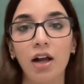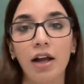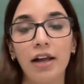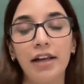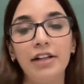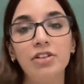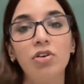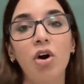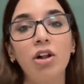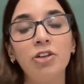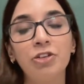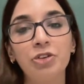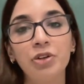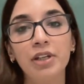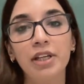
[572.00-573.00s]
It
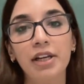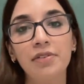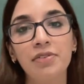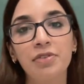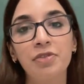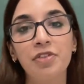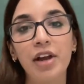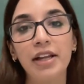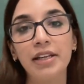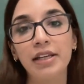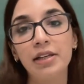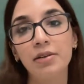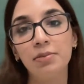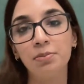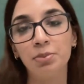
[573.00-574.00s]
also gives
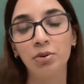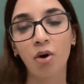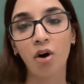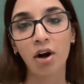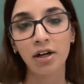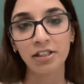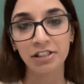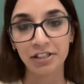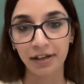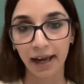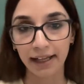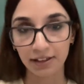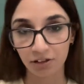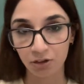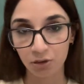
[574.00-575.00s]
very broad
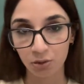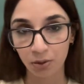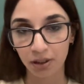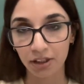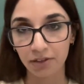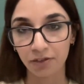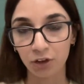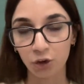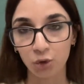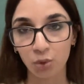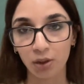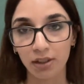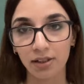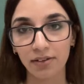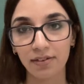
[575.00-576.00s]
rights to
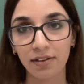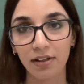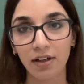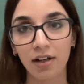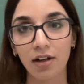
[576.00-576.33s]
individuals.